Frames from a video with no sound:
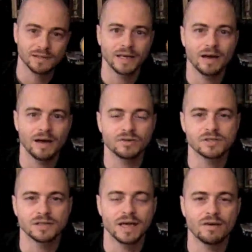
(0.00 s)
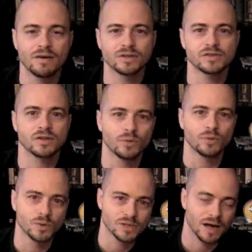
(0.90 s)
Lee Evans. Lee Evans, the
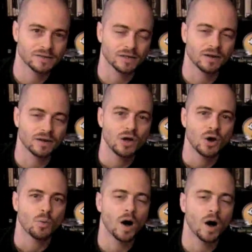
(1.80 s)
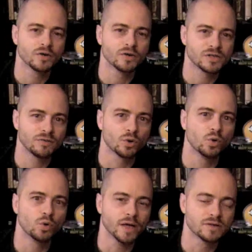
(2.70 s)
Wisconsin wide receiver,
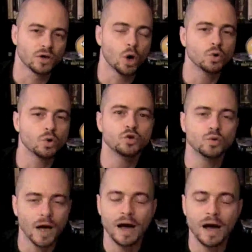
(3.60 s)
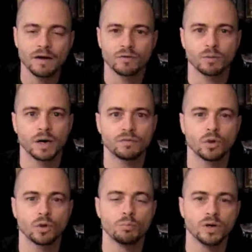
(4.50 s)
who is the go-to guy for the
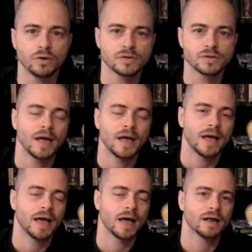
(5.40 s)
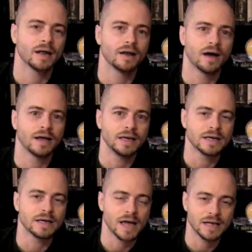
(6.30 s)
Buffalo Bills. And he
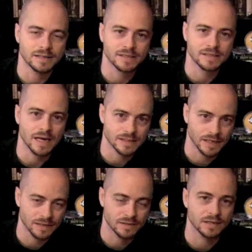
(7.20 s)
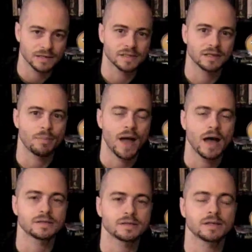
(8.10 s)
has had success against us in the
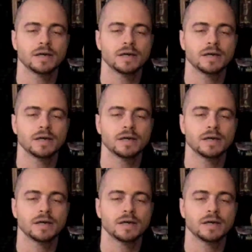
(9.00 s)
past.